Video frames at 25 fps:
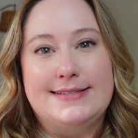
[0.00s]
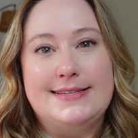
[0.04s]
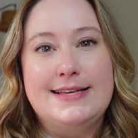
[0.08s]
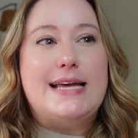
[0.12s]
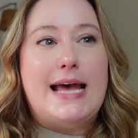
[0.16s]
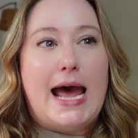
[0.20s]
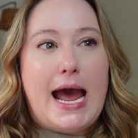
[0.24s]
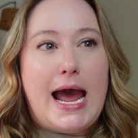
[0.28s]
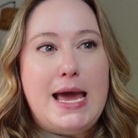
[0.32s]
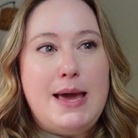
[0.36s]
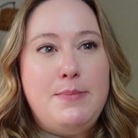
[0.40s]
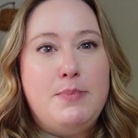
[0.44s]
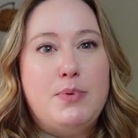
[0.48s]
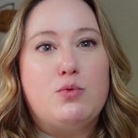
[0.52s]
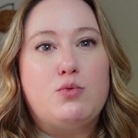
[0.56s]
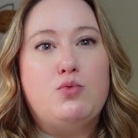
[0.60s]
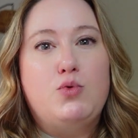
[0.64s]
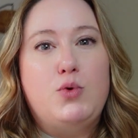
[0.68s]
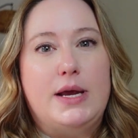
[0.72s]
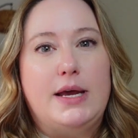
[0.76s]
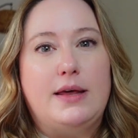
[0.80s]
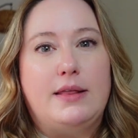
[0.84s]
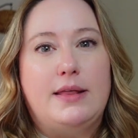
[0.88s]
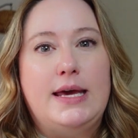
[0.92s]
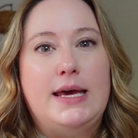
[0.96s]
Type
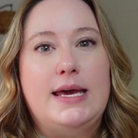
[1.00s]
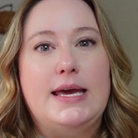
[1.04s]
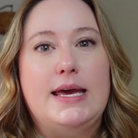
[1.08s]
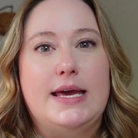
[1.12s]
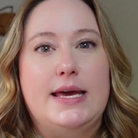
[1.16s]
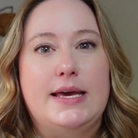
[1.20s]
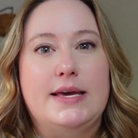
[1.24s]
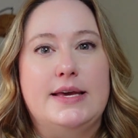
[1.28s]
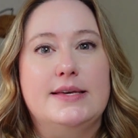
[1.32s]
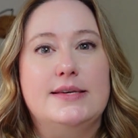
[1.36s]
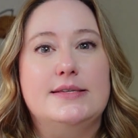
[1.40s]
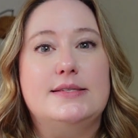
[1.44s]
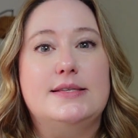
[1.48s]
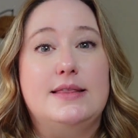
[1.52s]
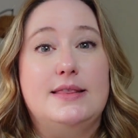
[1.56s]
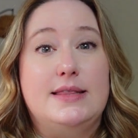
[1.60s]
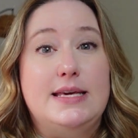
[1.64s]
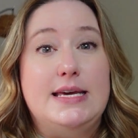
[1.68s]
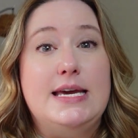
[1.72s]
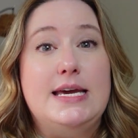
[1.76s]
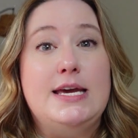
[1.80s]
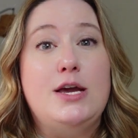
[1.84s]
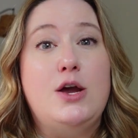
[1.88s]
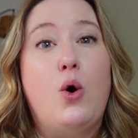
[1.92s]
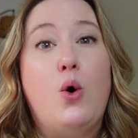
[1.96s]
really is
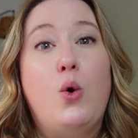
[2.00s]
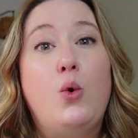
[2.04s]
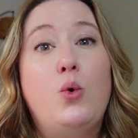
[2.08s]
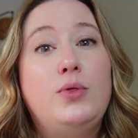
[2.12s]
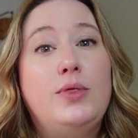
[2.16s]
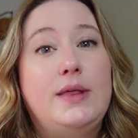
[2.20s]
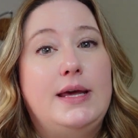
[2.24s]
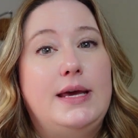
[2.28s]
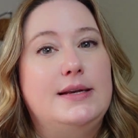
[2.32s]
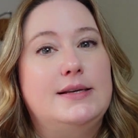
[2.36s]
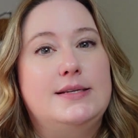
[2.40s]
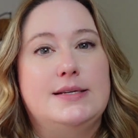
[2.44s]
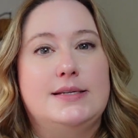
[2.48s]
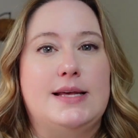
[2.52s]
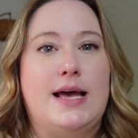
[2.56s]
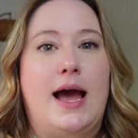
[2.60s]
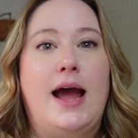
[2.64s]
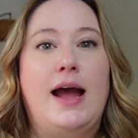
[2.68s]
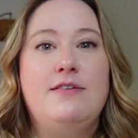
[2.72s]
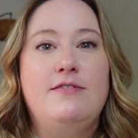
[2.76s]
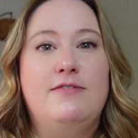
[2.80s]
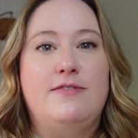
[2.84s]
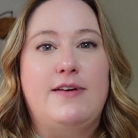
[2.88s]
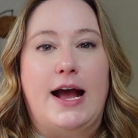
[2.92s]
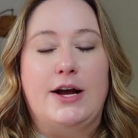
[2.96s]
the only
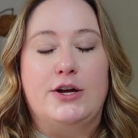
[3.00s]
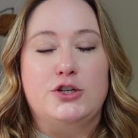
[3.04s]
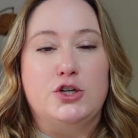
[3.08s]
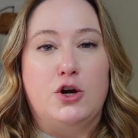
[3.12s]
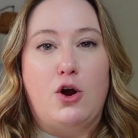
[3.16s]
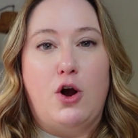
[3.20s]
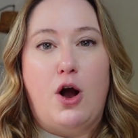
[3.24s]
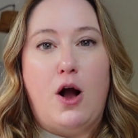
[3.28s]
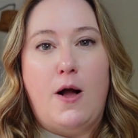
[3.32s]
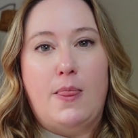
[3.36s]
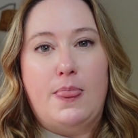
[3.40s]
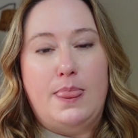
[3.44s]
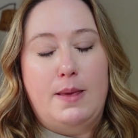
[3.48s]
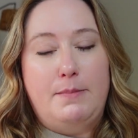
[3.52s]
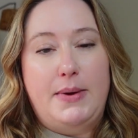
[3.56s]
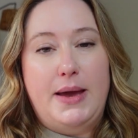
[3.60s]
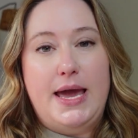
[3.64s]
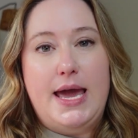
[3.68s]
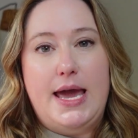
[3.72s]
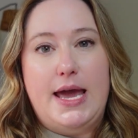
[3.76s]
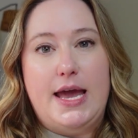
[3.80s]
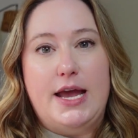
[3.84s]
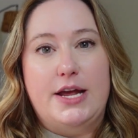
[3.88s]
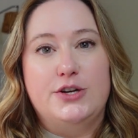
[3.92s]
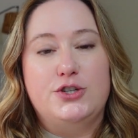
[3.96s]
design factor on the
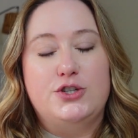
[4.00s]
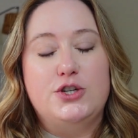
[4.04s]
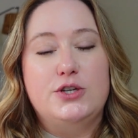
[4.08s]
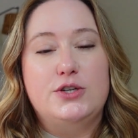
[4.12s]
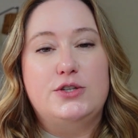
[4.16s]
page.